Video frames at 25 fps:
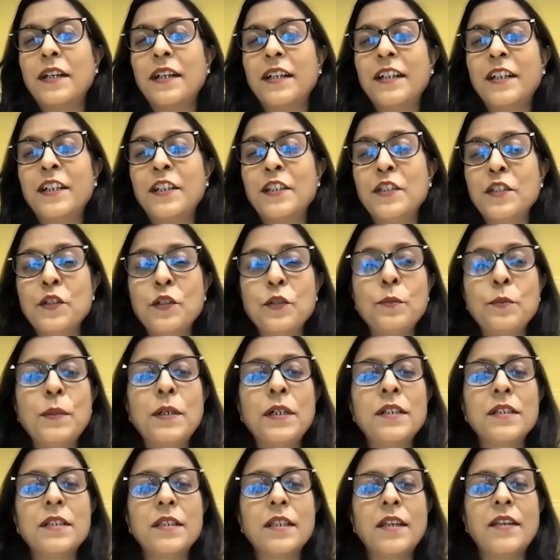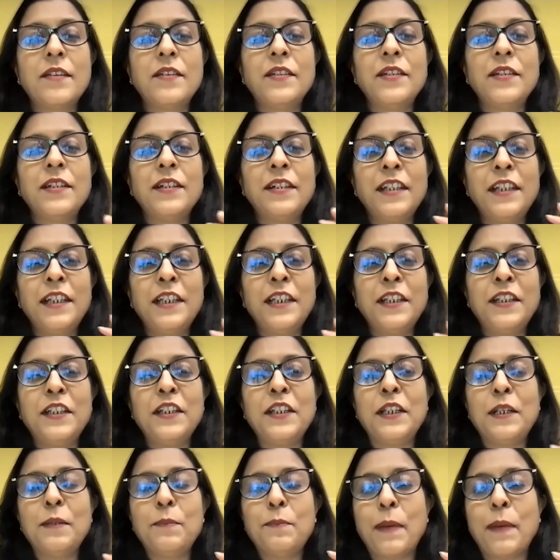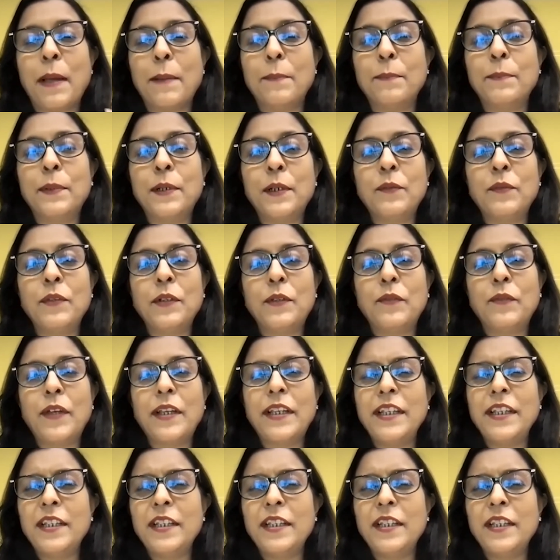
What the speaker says: consumers are really, really pampered with very